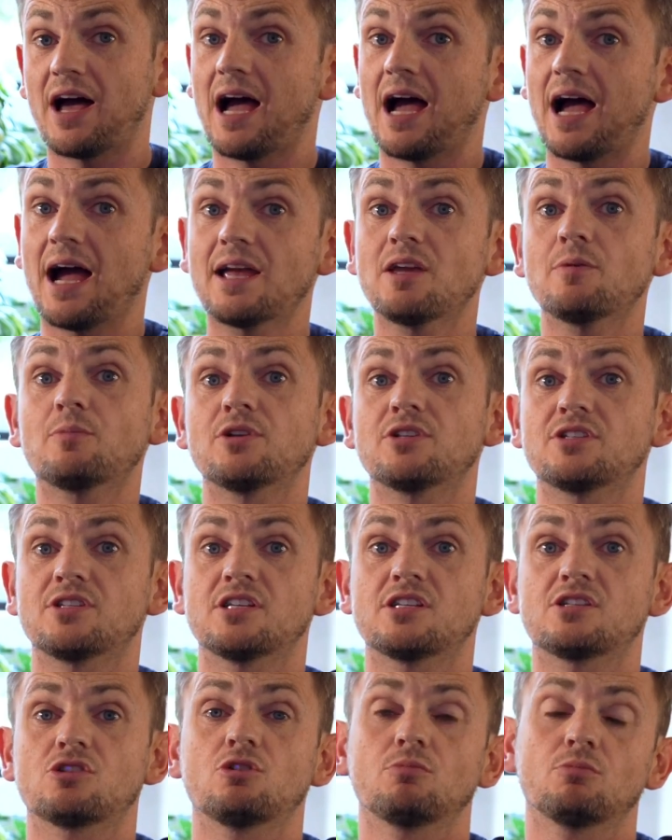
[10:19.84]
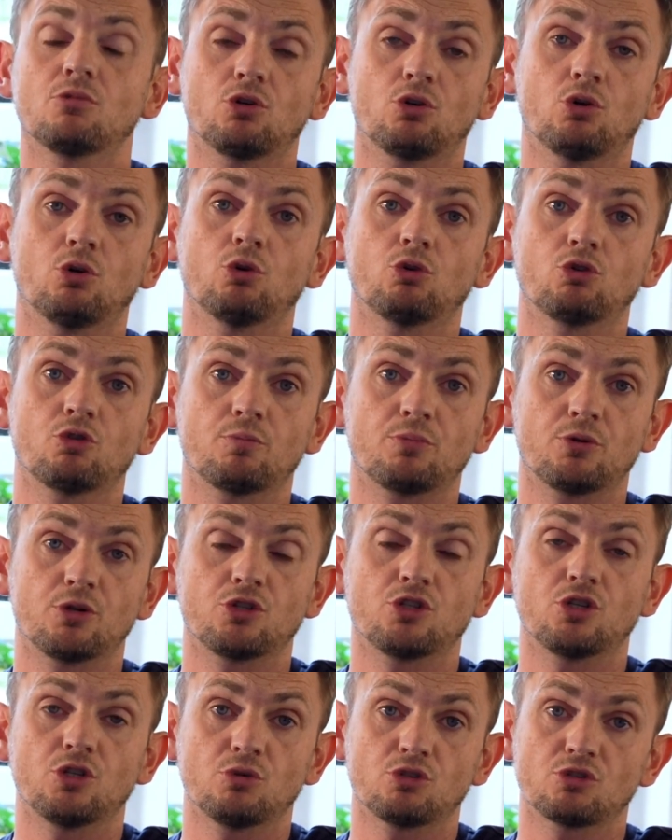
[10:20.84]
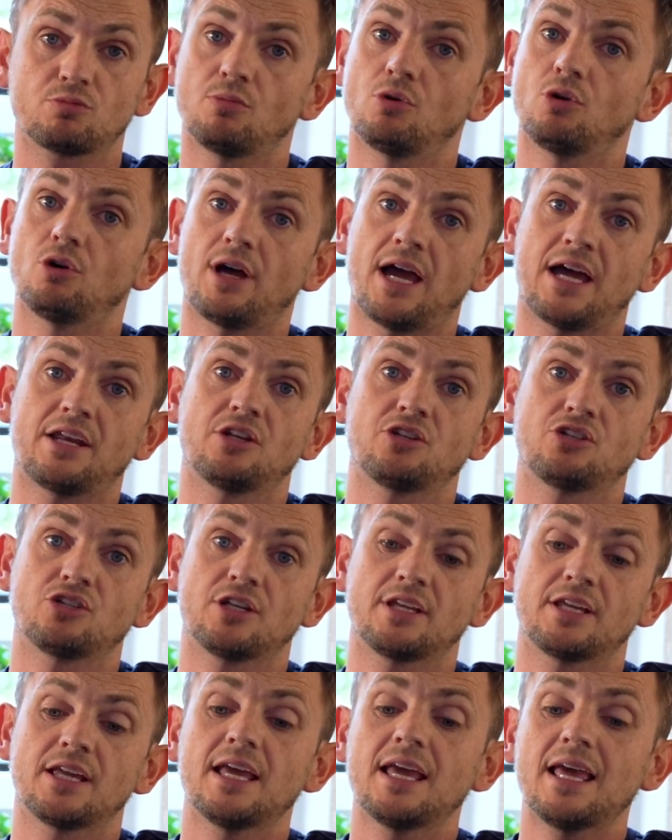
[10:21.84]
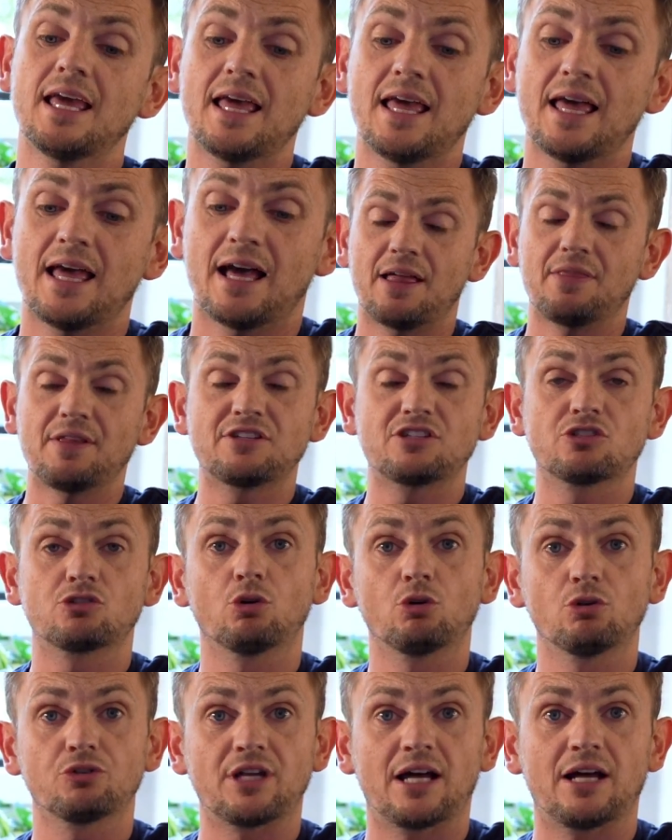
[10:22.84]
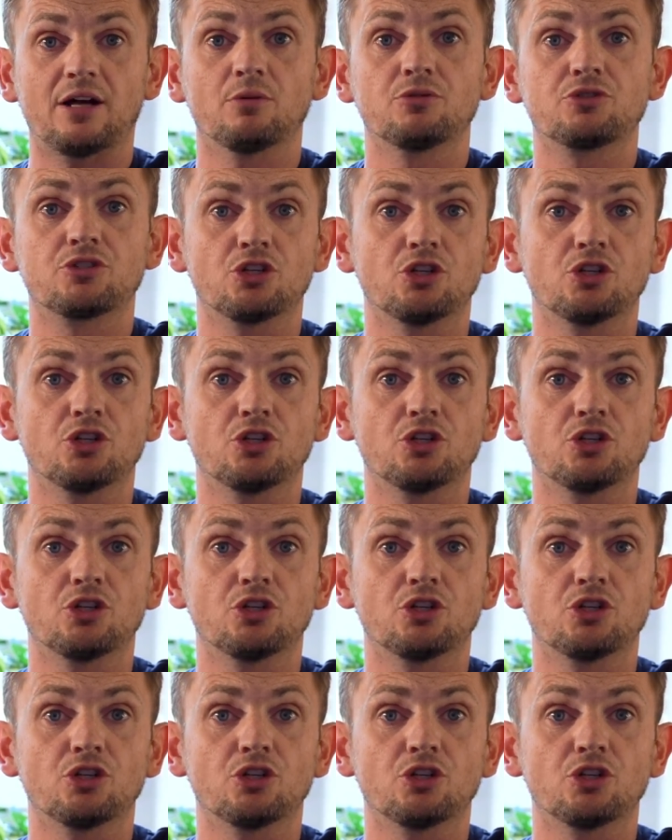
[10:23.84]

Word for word: the hybrid system could produce more energy. And this is all down